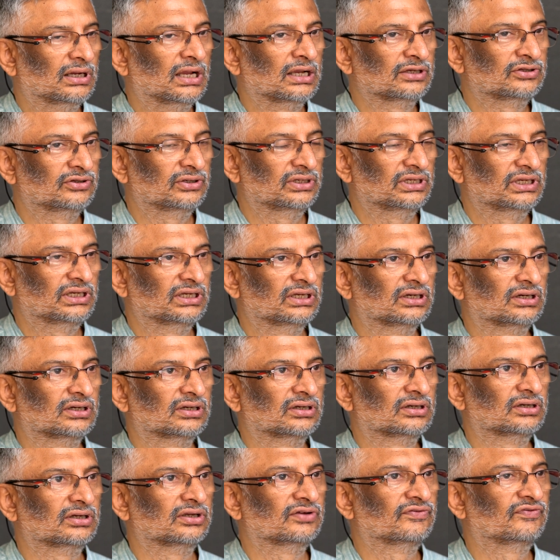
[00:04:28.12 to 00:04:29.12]
Actually
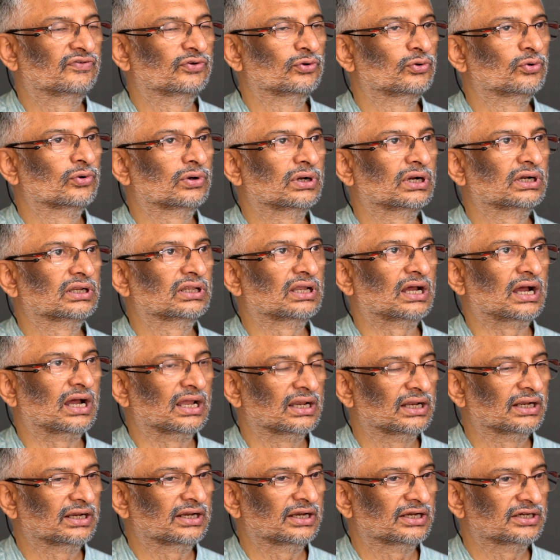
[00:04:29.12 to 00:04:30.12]
if you look at the
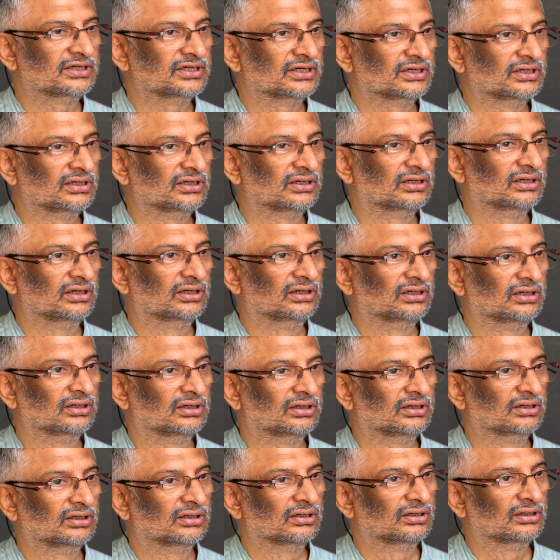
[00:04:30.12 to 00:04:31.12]
allocation
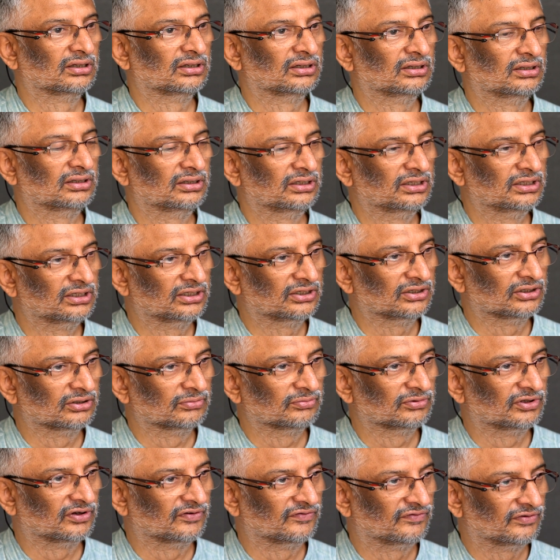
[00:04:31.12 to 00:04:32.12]
in
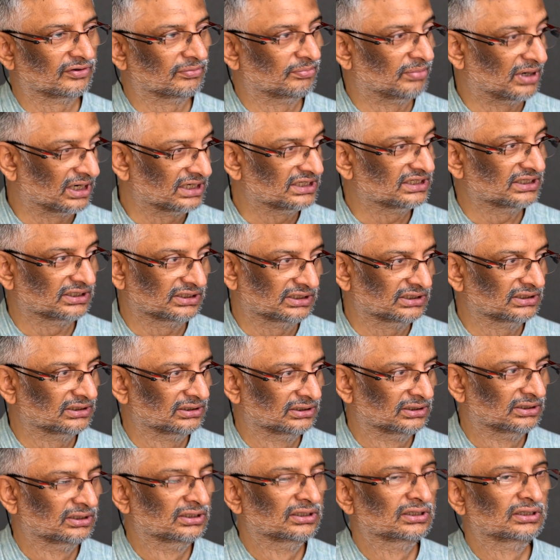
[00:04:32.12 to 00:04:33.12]
terms of a budget,
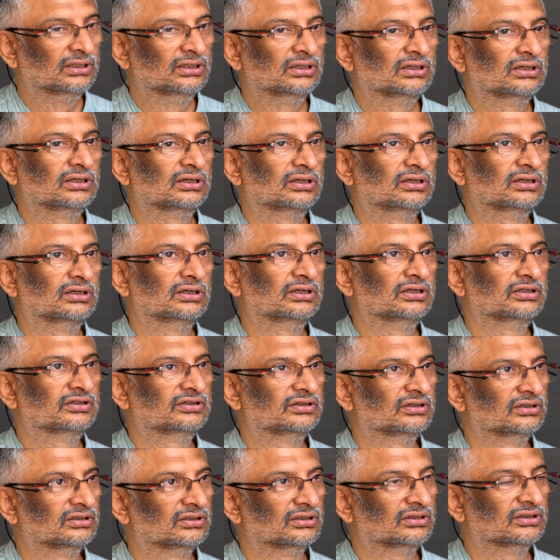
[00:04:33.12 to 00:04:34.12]

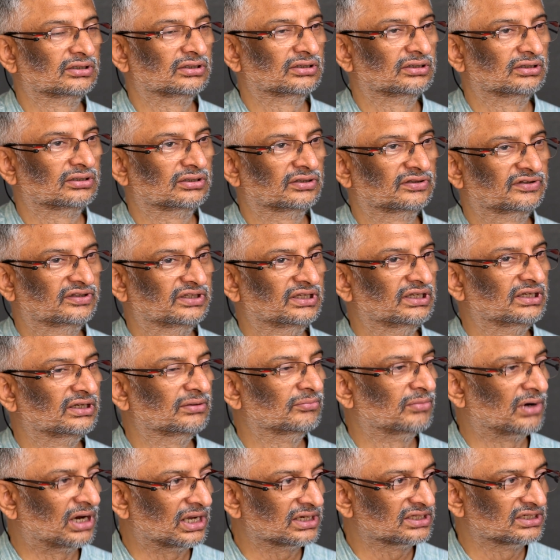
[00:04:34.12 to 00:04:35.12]
it's seeing
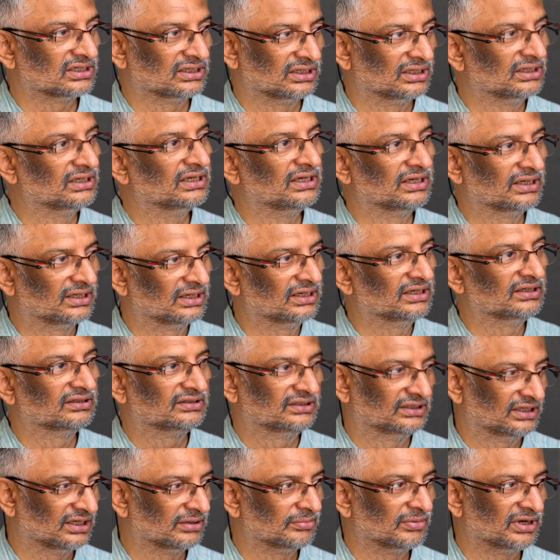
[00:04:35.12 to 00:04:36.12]
marginal
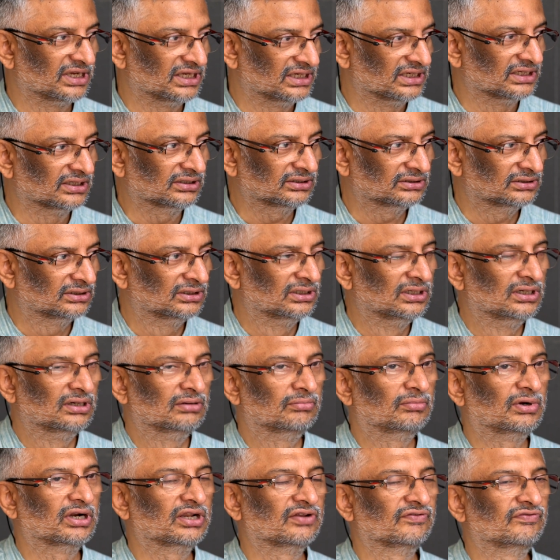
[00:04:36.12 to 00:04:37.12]
increase year by year.
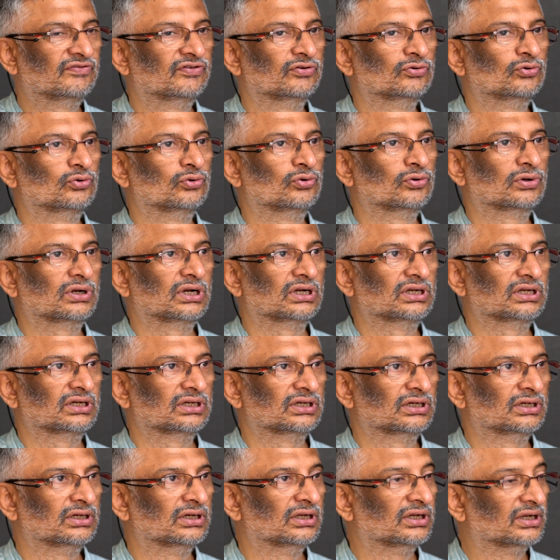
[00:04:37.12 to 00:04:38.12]
But if you look at
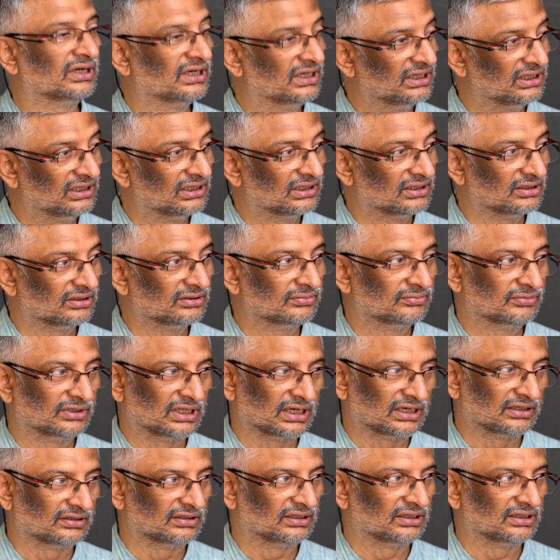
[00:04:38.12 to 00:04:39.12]
it in real terms,
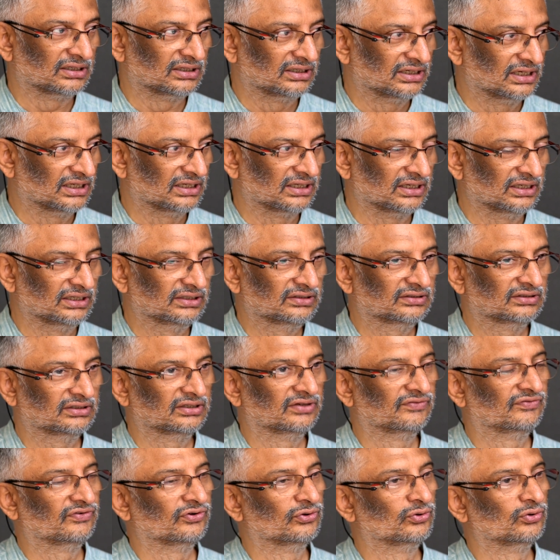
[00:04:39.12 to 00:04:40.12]
there is a decrease.
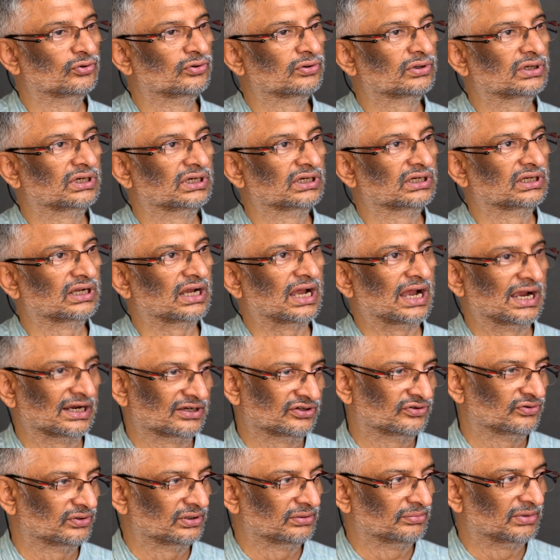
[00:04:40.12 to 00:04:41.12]
If you look at
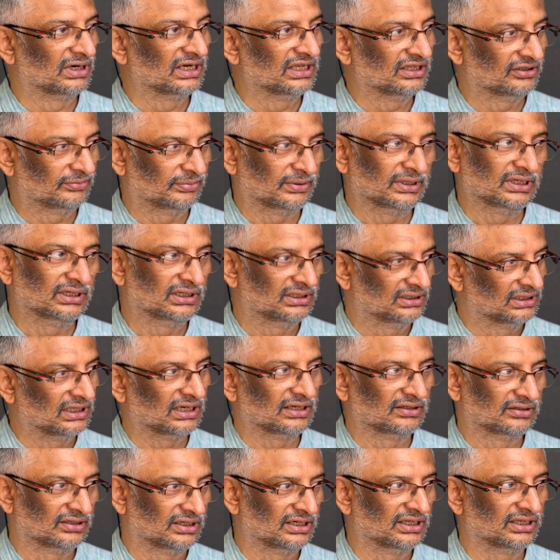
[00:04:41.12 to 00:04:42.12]
actual money spent,
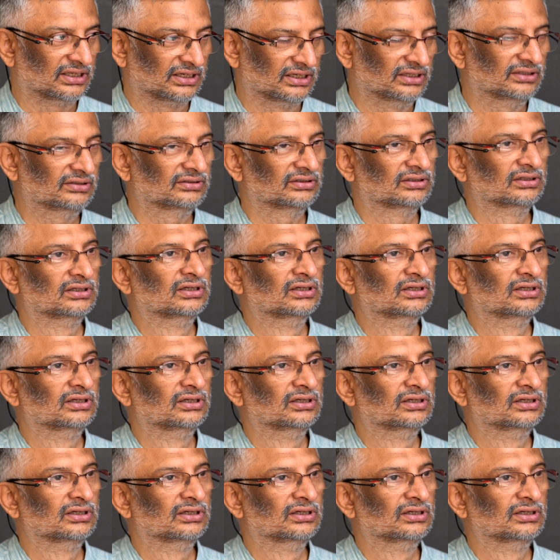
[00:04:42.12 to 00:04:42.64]
there is a decrease.